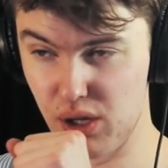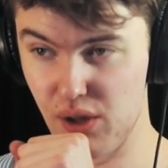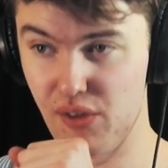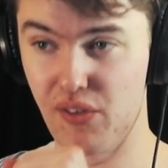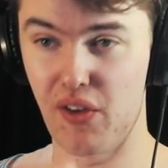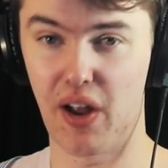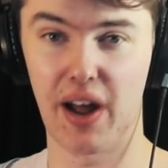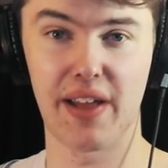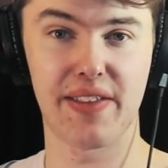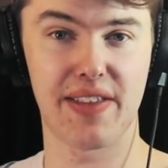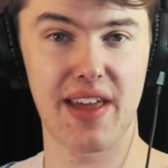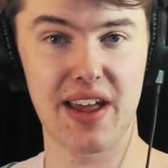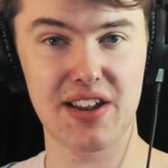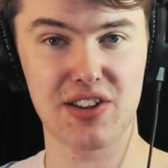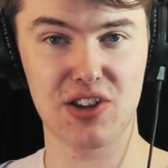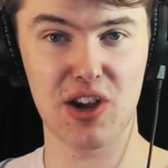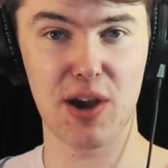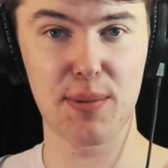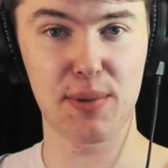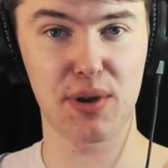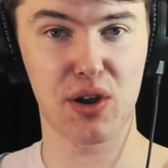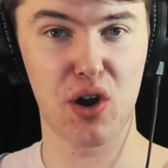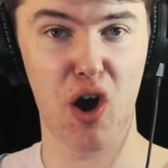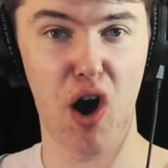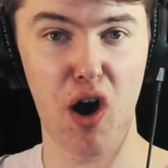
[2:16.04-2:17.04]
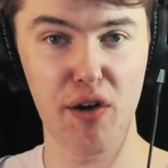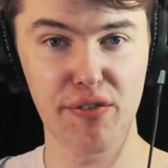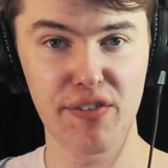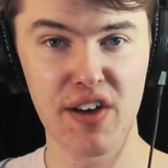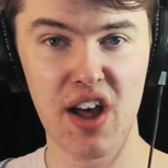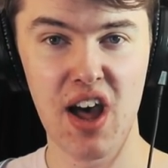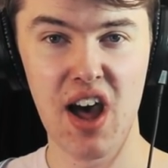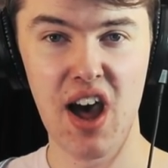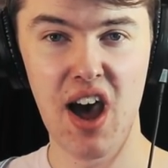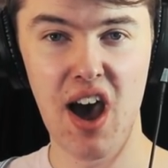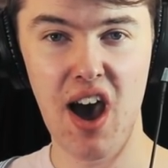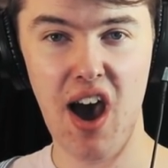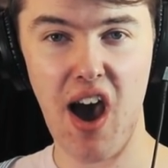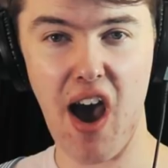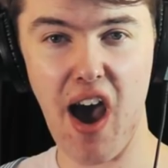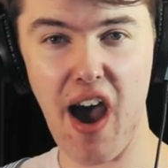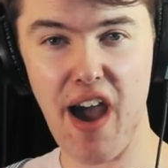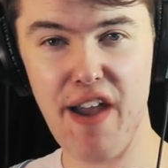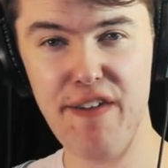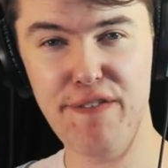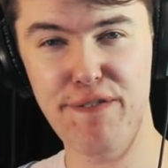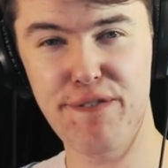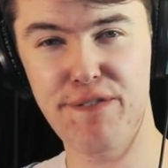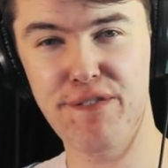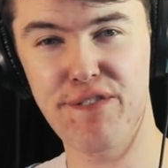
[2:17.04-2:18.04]
like that type of cough,
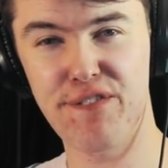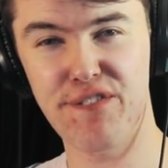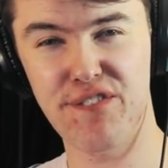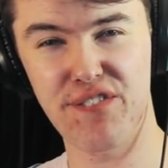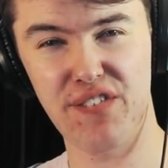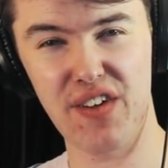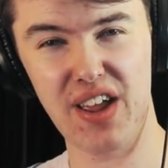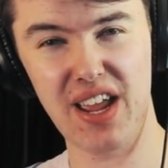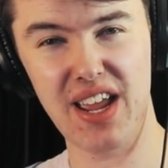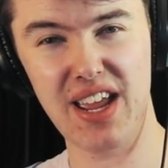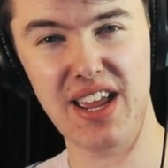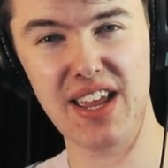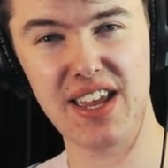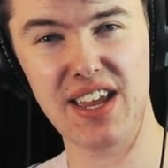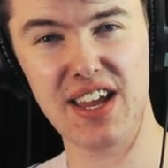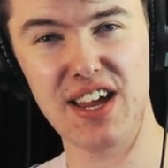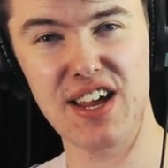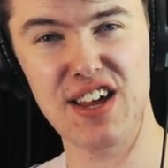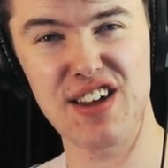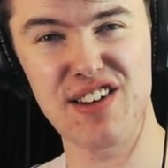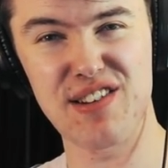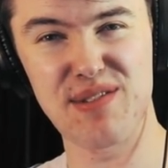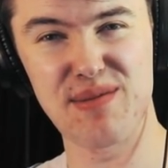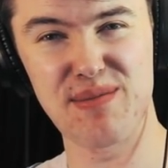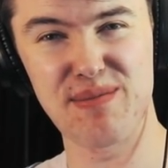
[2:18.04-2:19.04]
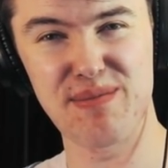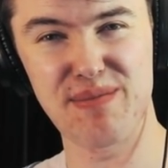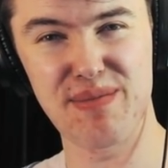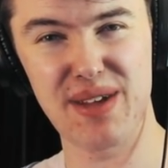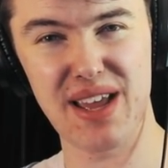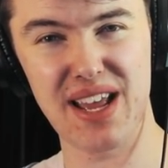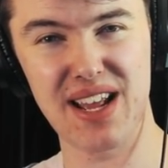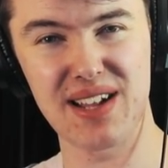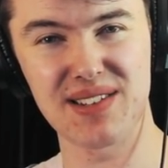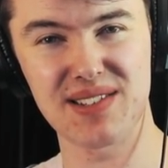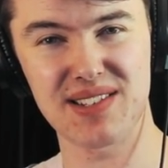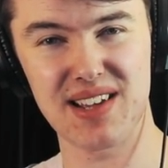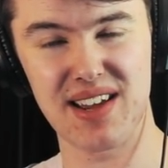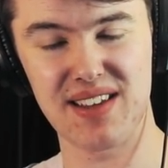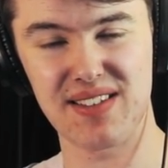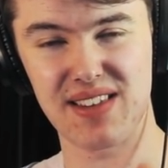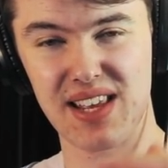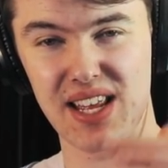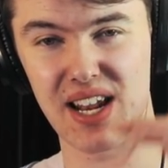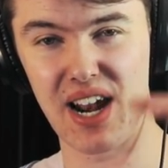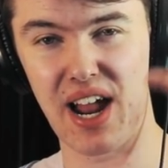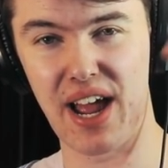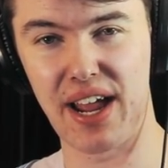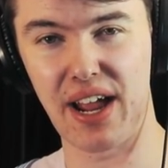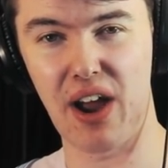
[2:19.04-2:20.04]
I think it means that
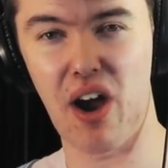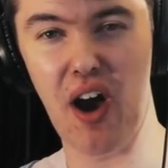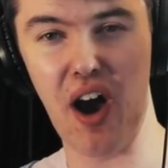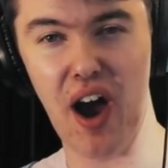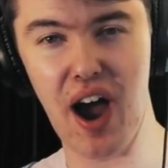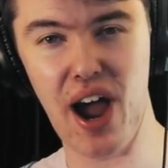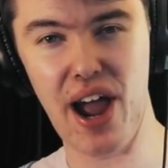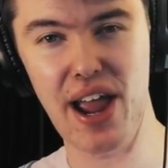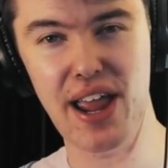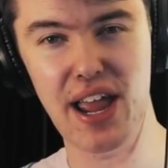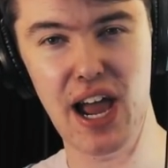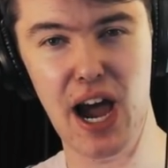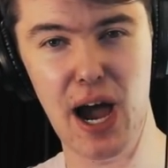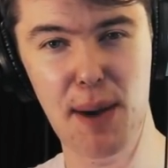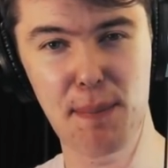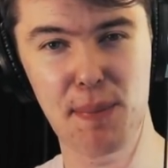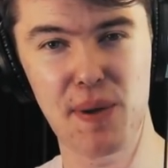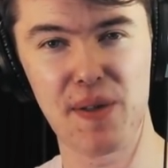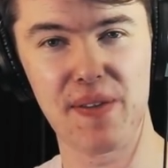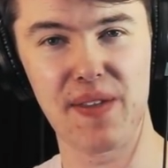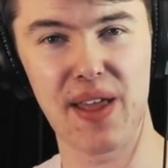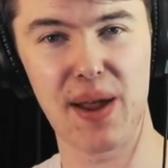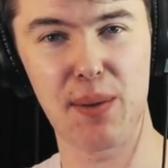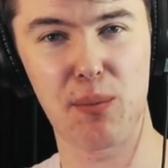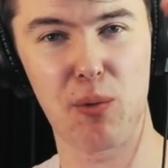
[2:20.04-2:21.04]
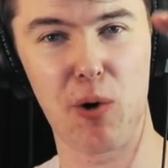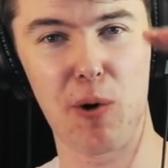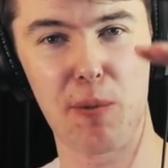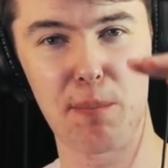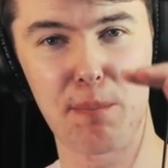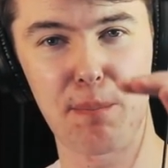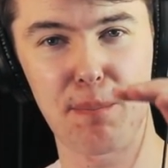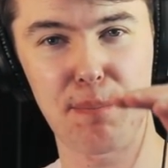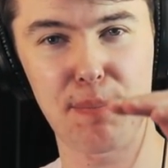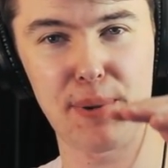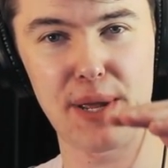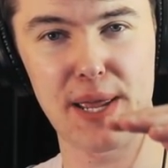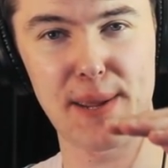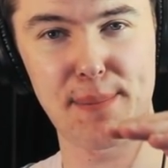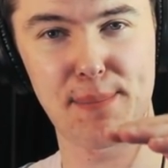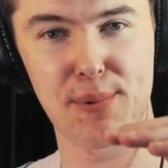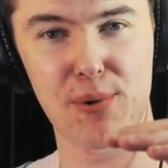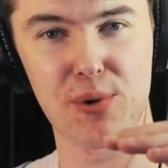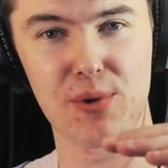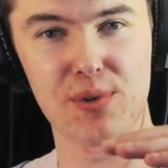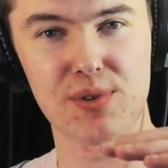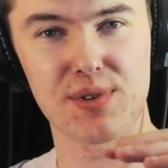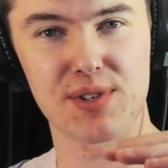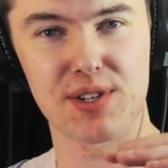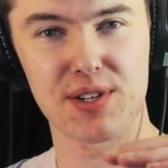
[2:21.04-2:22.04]
they're like high up and they want
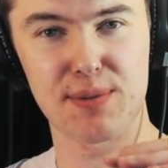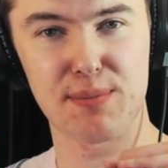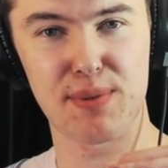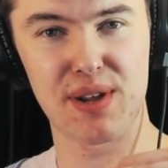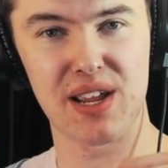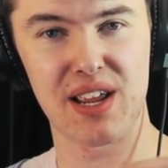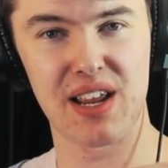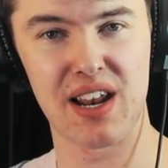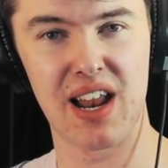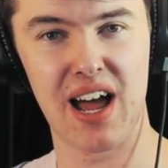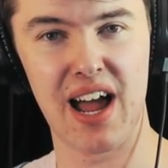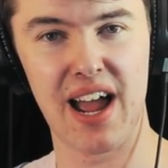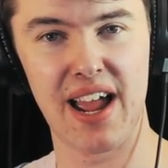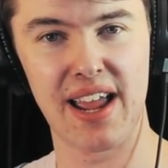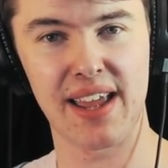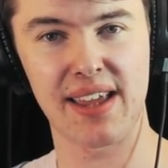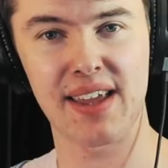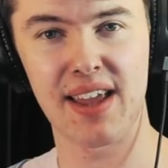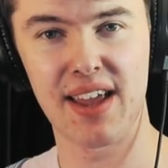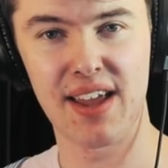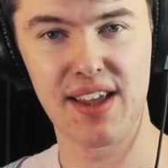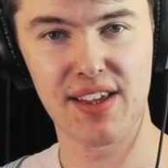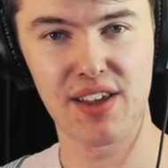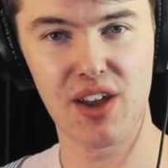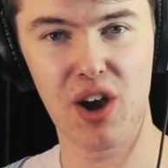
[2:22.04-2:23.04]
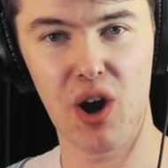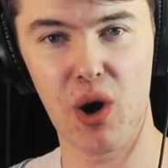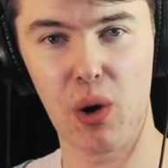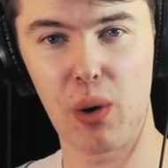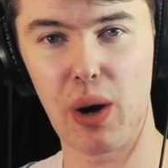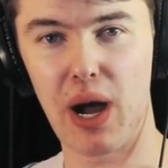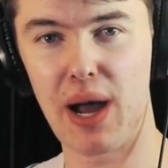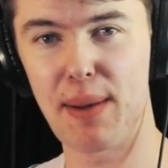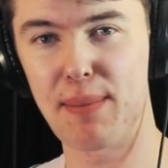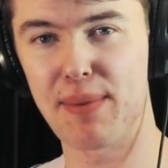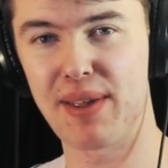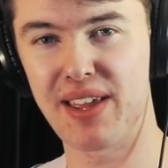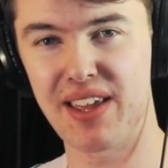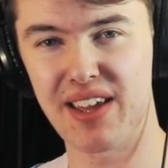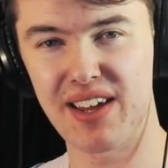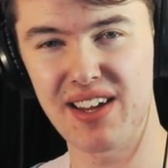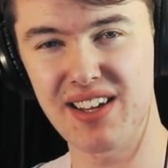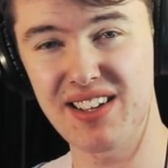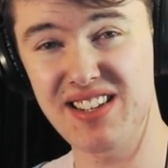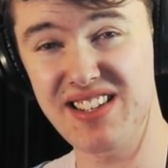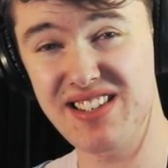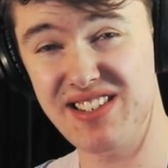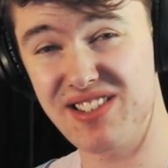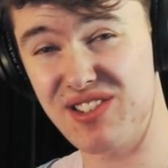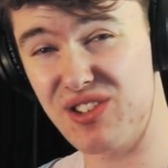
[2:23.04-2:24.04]
people to be like, yo, I'm here,
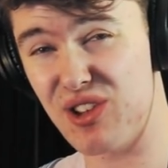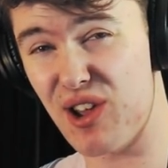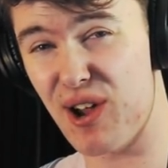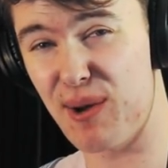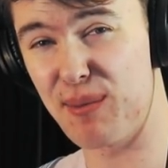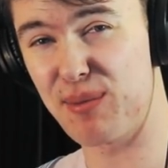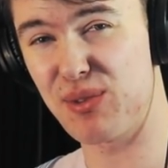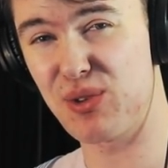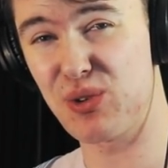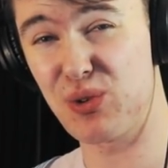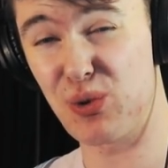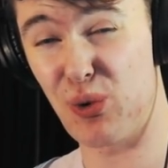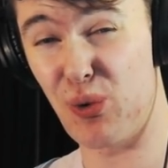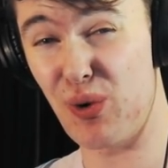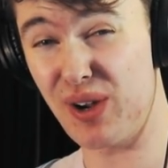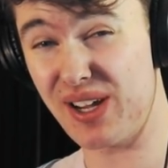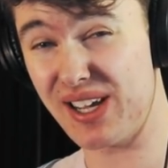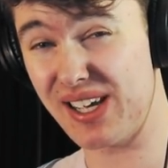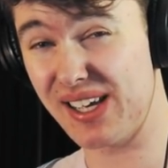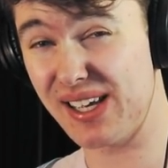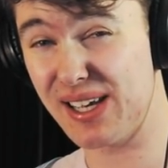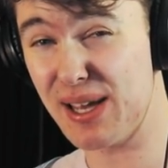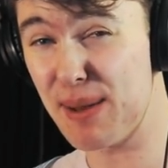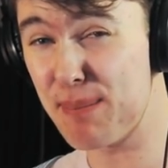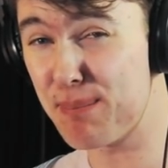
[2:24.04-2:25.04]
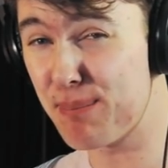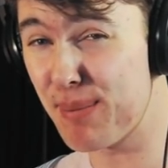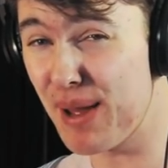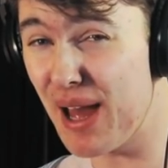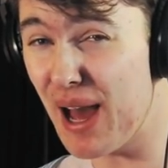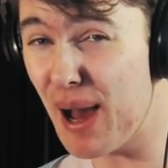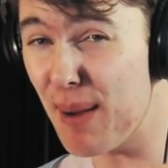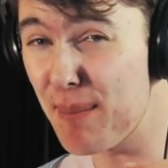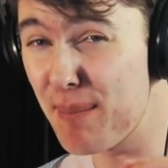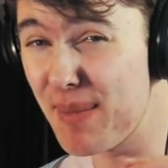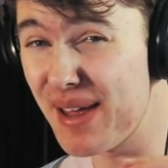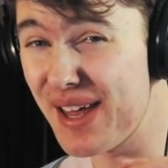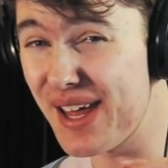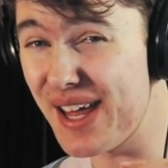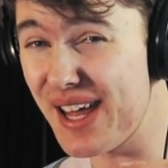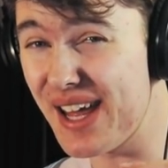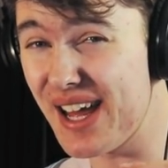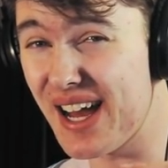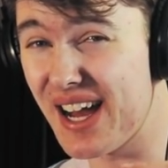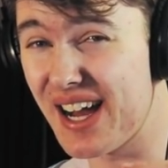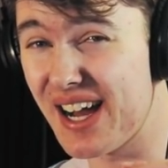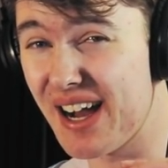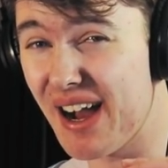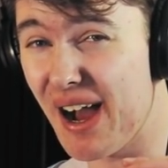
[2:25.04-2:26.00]
stop talking about me.